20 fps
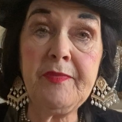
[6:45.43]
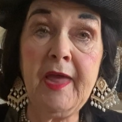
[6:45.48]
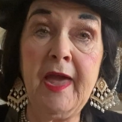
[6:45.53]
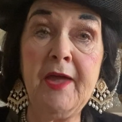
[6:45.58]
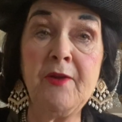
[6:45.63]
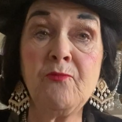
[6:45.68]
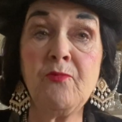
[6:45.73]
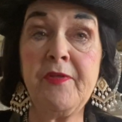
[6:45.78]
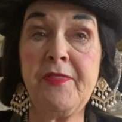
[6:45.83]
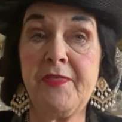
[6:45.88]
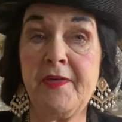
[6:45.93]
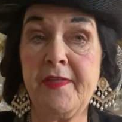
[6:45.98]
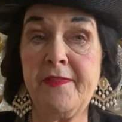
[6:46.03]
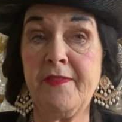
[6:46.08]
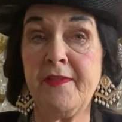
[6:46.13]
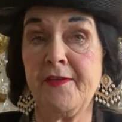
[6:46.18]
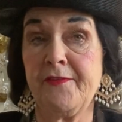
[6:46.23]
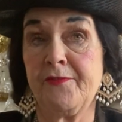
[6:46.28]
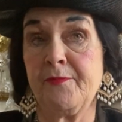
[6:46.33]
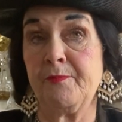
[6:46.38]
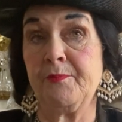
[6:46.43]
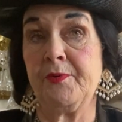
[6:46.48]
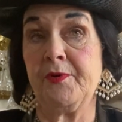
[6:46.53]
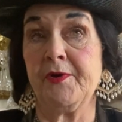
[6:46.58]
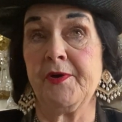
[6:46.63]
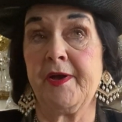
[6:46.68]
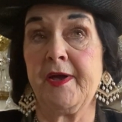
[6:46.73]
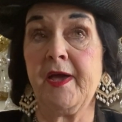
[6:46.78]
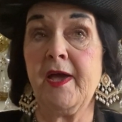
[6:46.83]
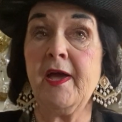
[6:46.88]
And within this
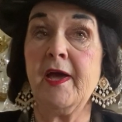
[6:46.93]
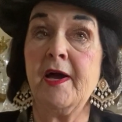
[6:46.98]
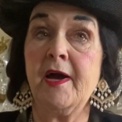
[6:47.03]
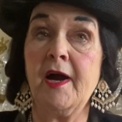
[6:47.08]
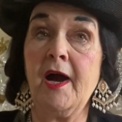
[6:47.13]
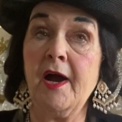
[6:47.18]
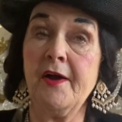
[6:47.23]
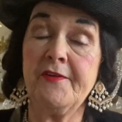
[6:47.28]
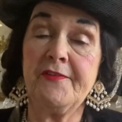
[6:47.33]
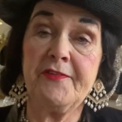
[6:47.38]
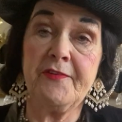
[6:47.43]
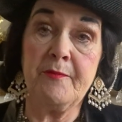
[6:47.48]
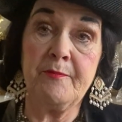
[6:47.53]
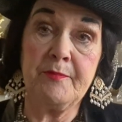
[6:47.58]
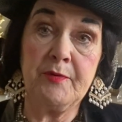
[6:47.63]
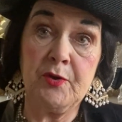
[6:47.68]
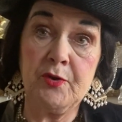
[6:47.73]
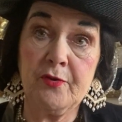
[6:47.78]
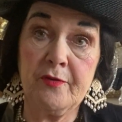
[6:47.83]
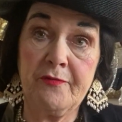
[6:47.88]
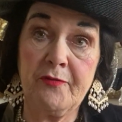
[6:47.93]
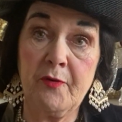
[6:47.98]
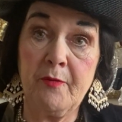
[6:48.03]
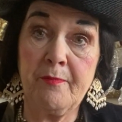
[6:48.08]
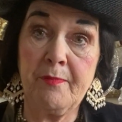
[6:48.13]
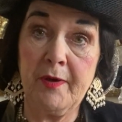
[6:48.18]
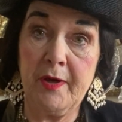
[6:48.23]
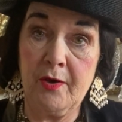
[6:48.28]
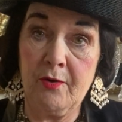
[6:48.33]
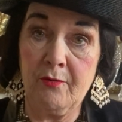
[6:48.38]
book are some beautiful
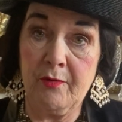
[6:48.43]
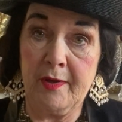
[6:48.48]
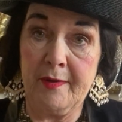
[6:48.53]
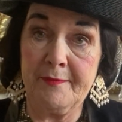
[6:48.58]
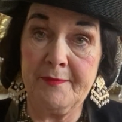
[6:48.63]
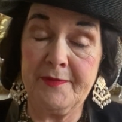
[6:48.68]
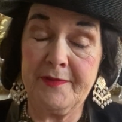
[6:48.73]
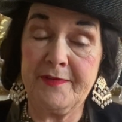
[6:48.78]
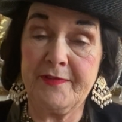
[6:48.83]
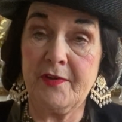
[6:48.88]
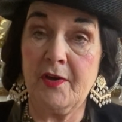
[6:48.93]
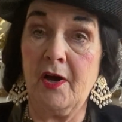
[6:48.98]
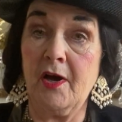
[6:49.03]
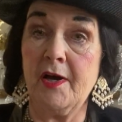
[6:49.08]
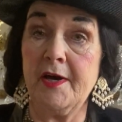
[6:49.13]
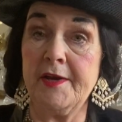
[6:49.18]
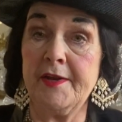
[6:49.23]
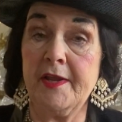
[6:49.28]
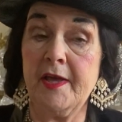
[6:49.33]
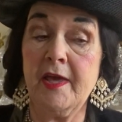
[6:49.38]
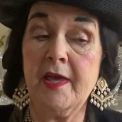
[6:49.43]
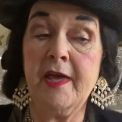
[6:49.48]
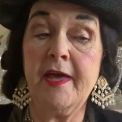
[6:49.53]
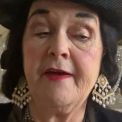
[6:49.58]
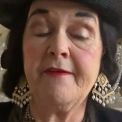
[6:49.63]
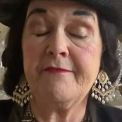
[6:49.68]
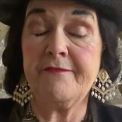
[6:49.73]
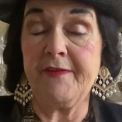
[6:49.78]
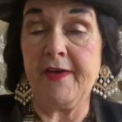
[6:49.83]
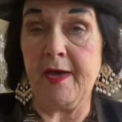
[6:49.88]
poems on
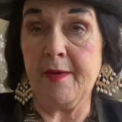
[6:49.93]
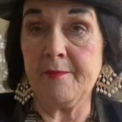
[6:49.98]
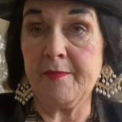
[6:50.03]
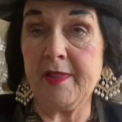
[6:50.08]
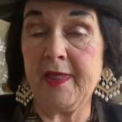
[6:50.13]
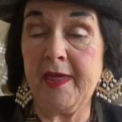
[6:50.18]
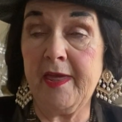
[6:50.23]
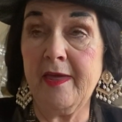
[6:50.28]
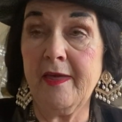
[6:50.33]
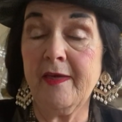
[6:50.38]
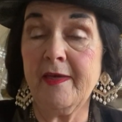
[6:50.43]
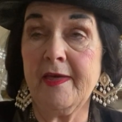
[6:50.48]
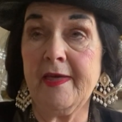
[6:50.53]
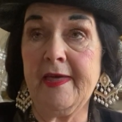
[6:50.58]
family